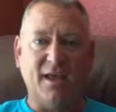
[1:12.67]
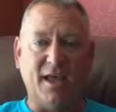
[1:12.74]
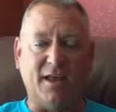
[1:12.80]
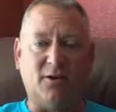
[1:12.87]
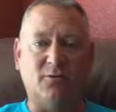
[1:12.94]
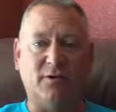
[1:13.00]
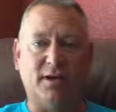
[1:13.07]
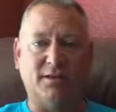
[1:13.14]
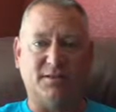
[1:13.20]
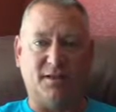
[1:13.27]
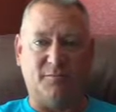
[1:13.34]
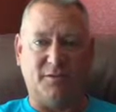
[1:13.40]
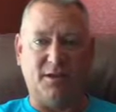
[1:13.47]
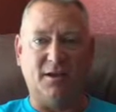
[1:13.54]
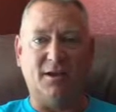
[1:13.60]
and creates
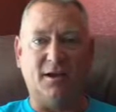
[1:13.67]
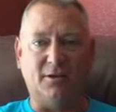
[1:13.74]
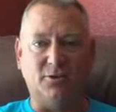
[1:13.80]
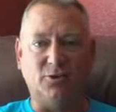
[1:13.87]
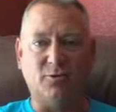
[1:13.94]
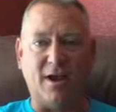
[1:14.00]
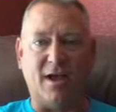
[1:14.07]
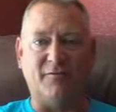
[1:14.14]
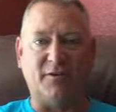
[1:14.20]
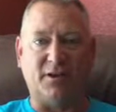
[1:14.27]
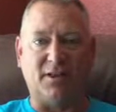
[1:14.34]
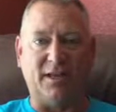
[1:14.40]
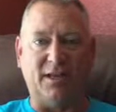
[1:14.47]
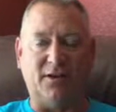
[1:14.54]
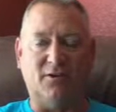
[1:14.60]
something called
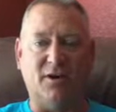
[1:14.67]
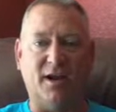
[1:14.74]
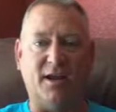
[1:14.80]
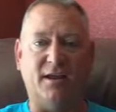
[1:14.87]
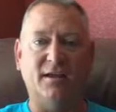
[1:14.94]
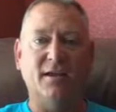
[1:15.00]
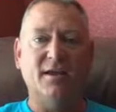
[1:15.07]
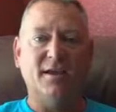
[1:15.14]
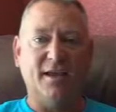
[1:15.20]
traffic lane gray.